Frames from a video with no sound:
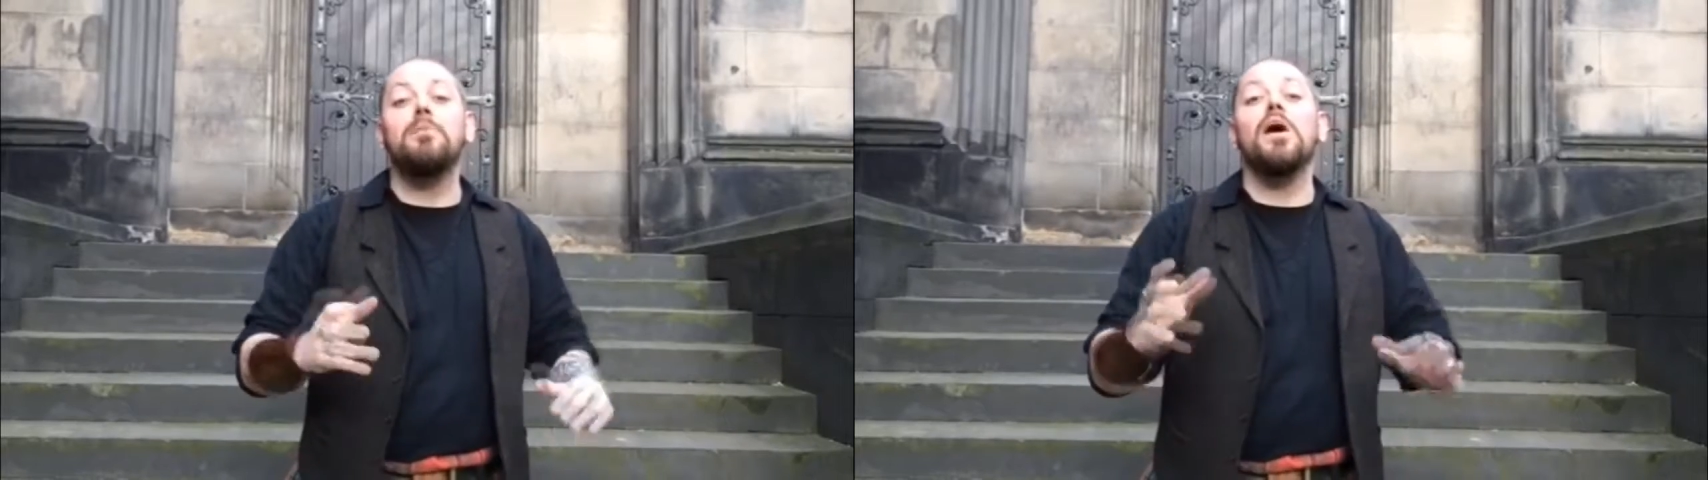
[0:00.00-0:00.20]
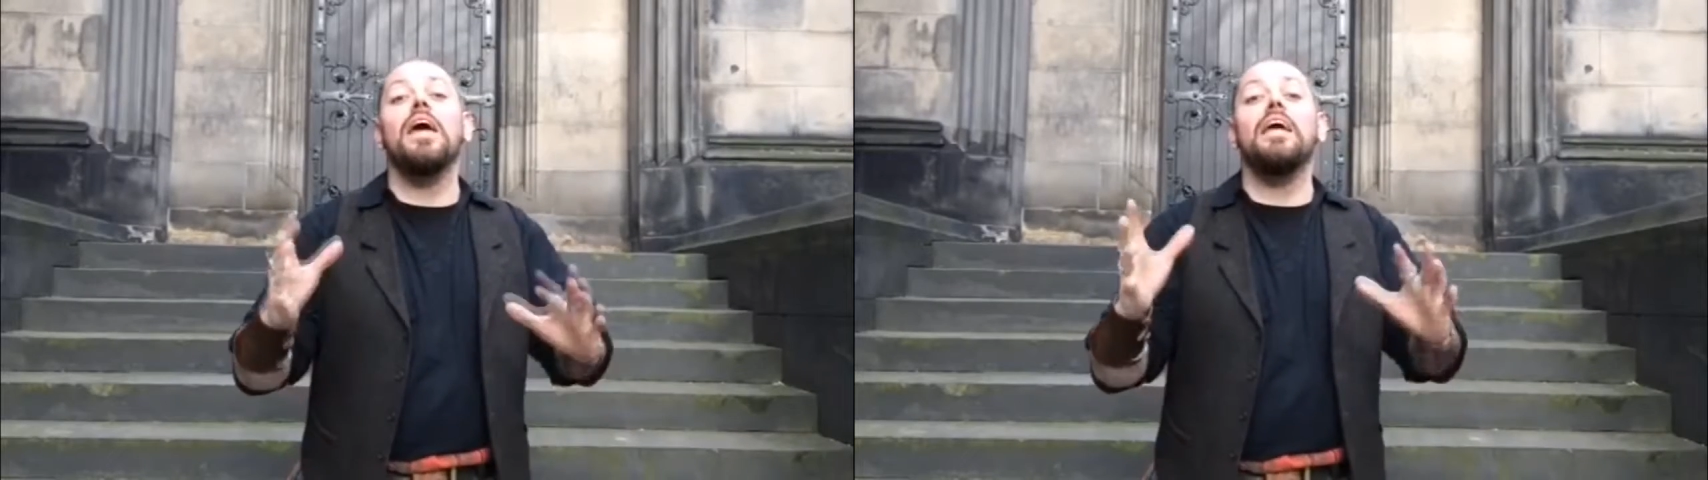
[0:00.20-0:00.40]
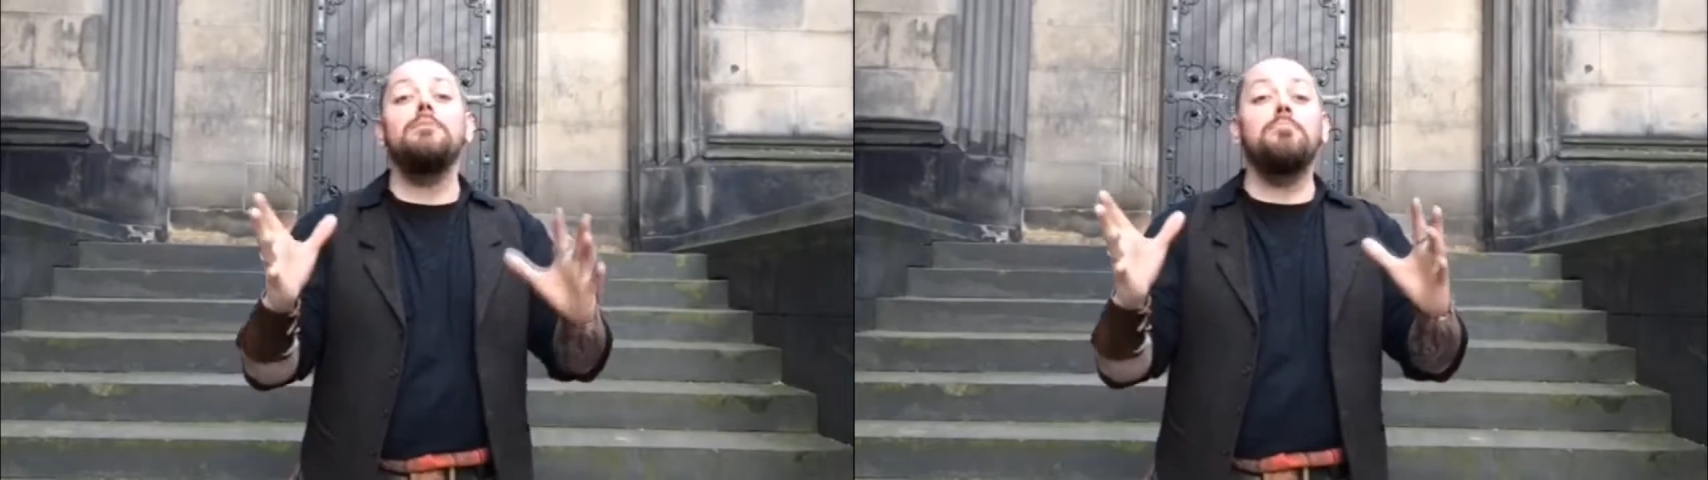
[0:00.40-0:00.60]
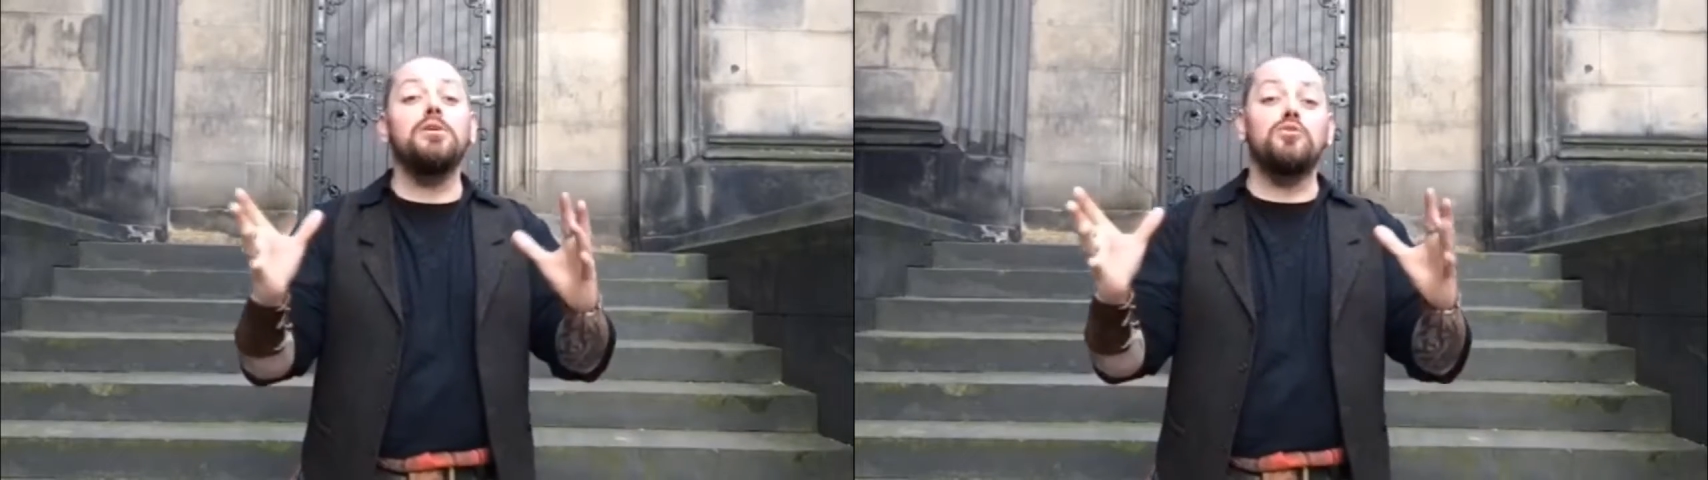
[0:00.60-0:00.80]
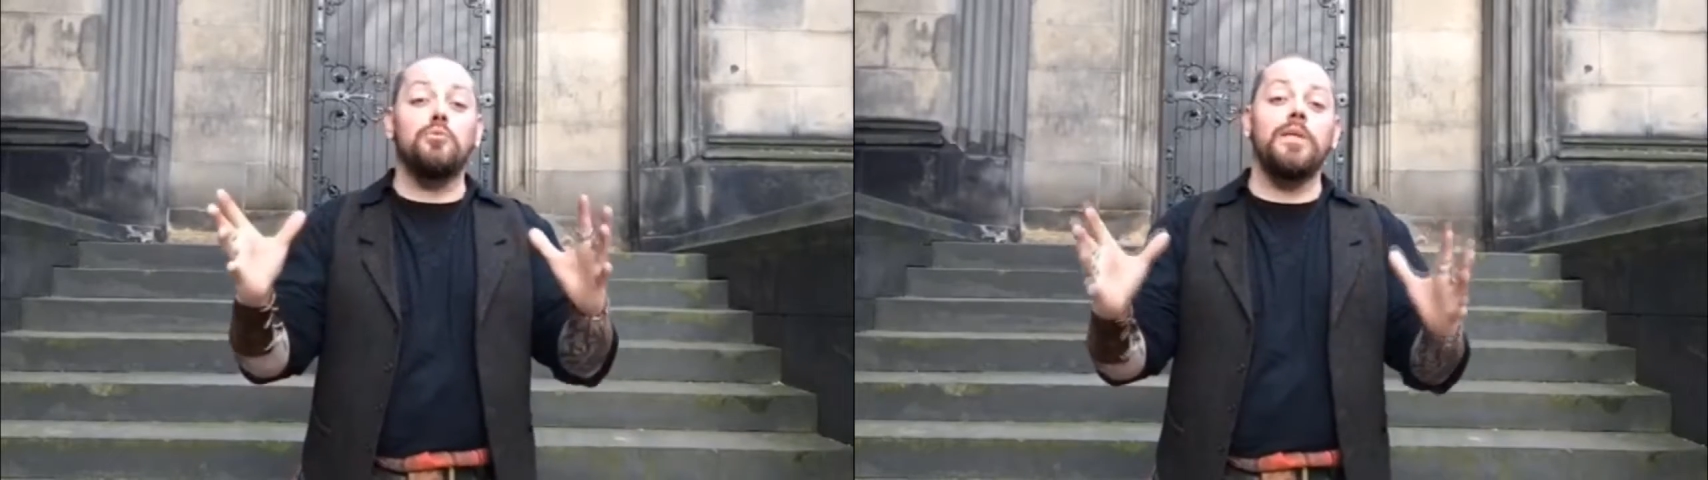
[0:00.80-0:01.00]
but in
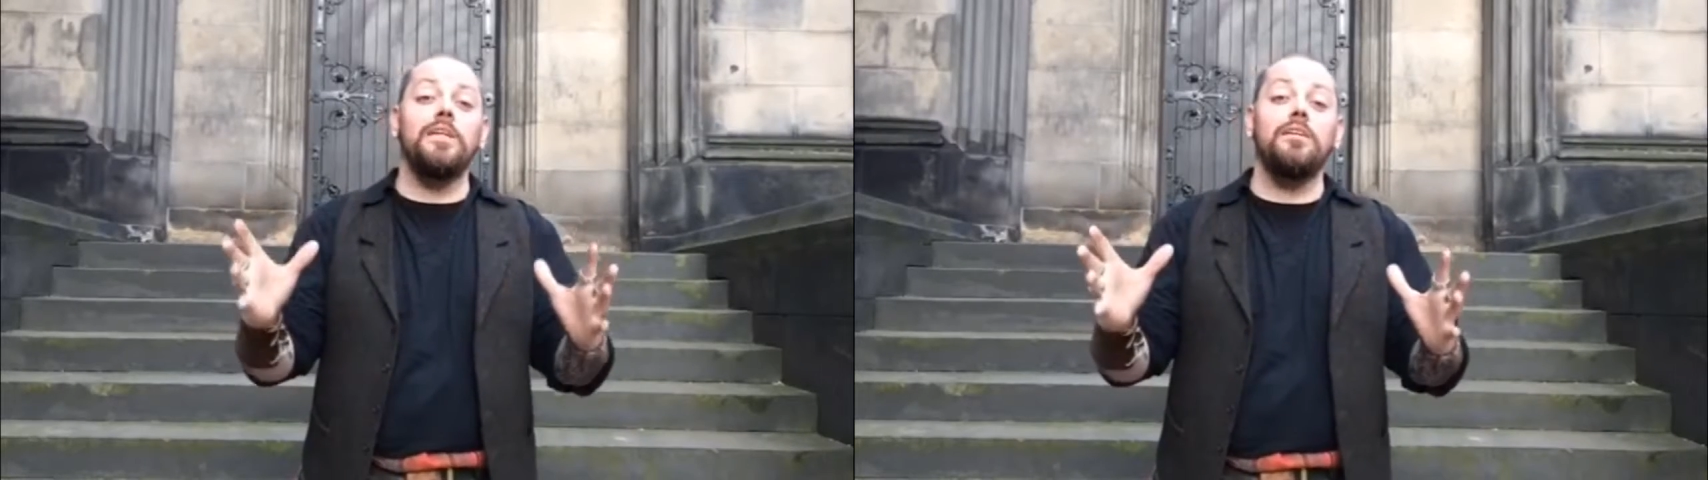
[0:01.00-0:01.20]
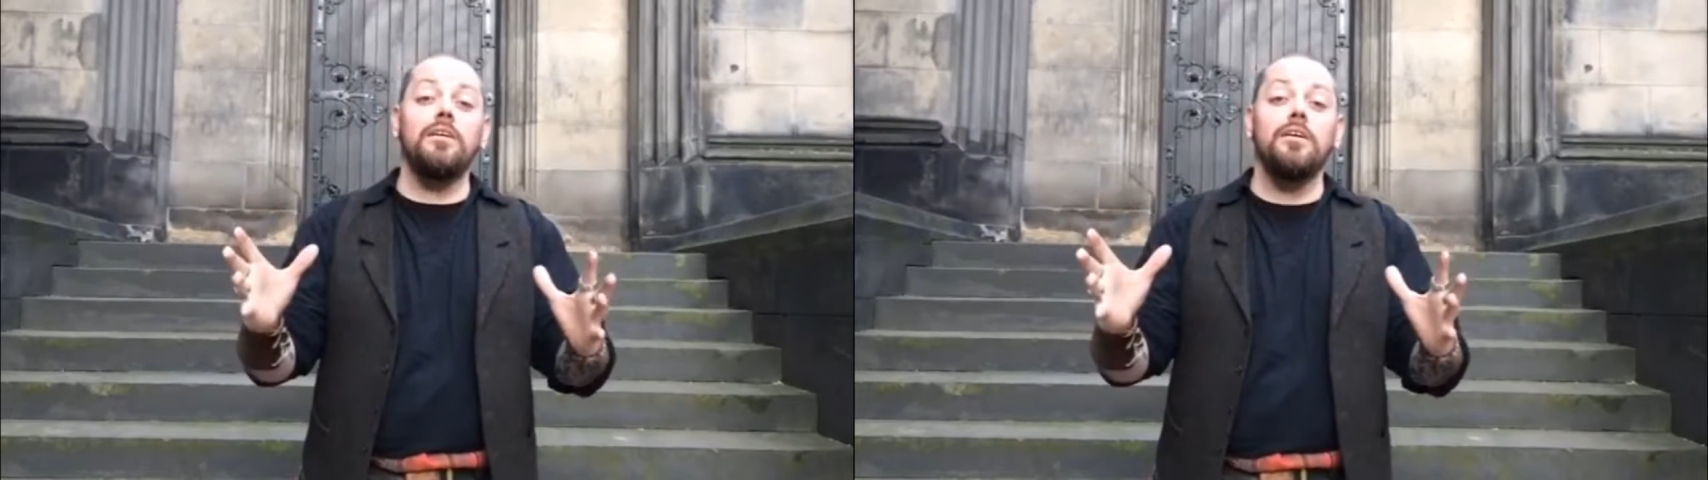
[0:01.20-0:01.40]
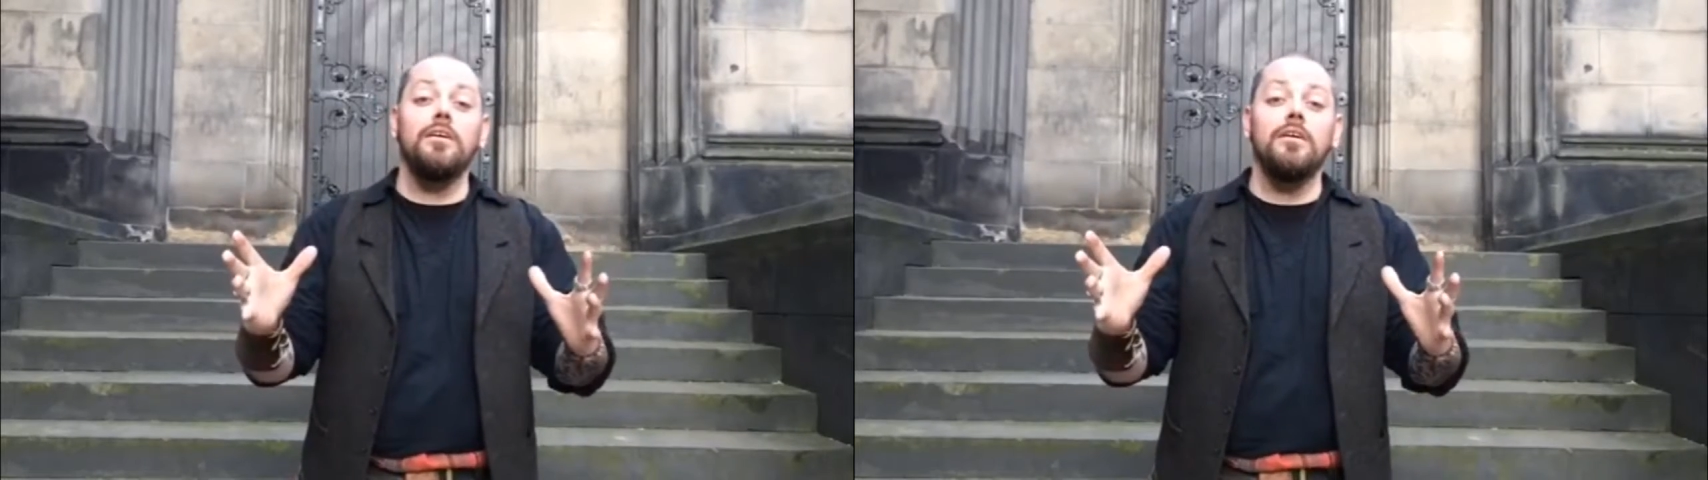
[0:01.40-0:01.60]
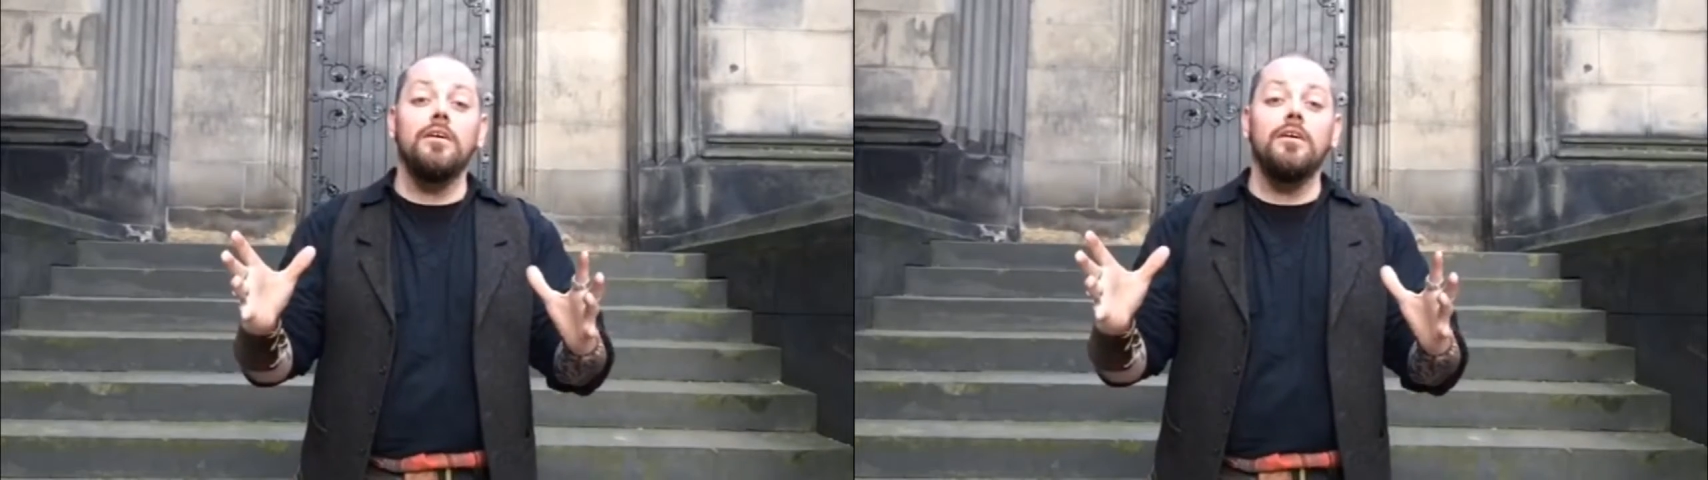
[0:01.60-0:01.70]
between,